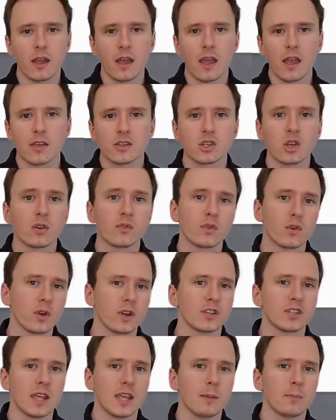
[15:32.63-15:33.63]
So for
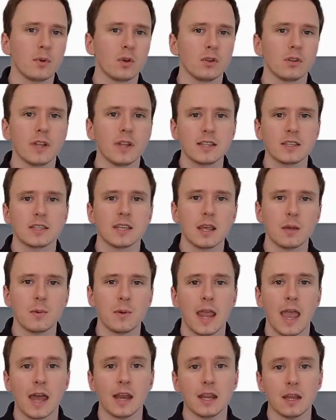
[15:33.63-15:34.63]
example, let's say
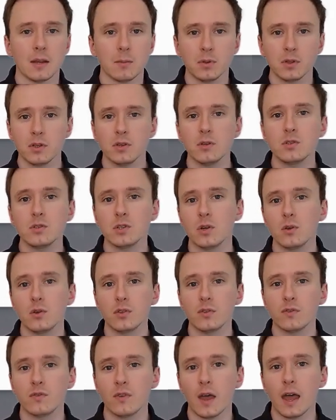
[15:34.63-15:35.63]
we had a
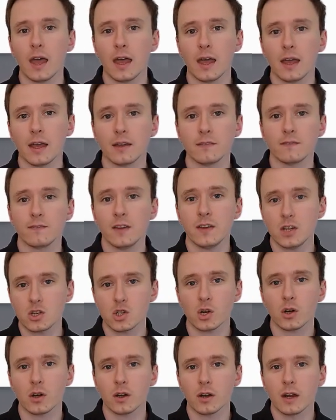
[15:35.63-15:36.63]
Bluetooth
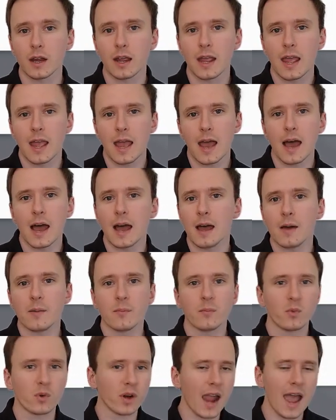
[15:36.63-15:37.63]
feature.
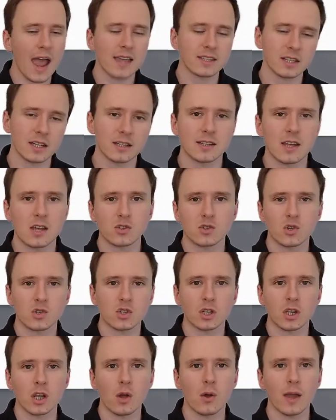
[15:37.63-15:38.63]
We're asking testers
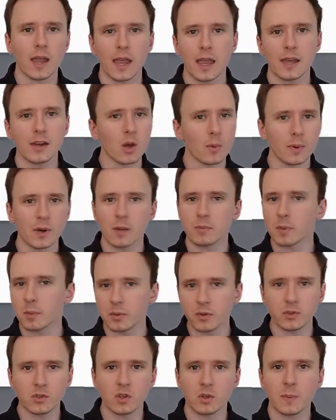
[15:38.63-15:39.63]
to go ahead, open up the
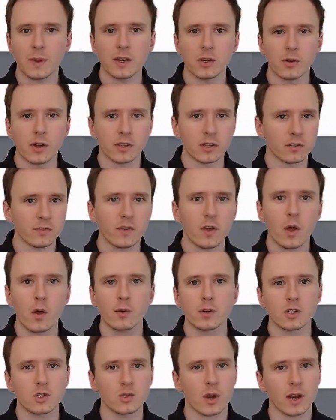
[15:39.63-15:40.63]
Bluetooth menu on their
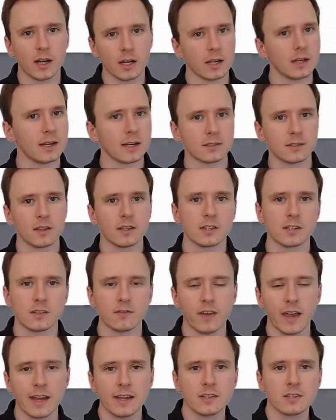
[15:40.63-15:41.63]
phone and try to connect to this
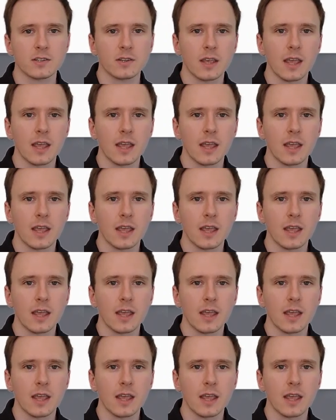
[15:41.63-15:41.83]
device.